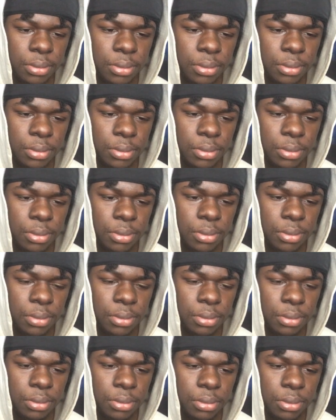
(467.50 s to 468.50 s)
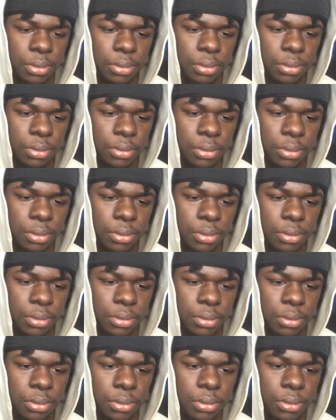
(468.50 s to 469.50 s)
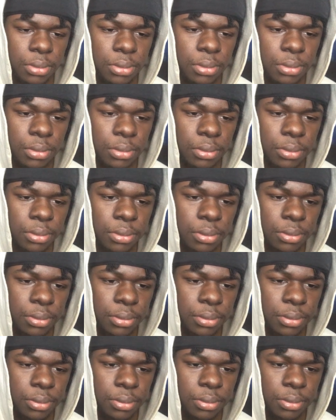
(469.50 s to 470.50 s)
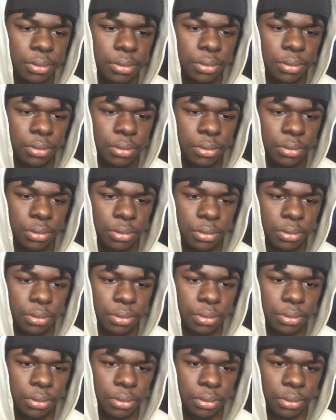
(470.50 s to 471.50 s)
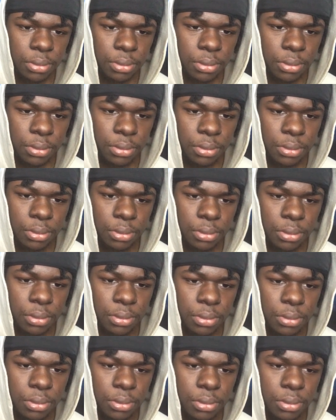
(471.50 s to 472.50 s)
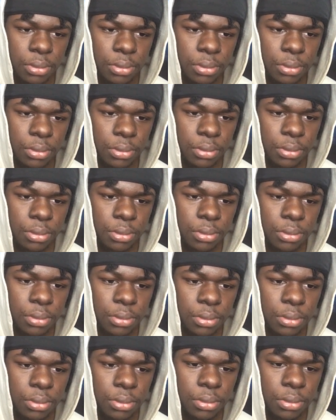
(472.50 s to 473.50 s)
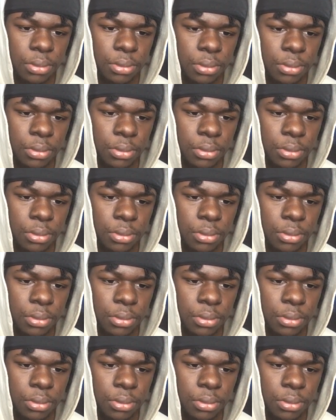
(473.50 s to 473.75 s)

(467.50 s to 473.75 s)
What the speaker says: (silence)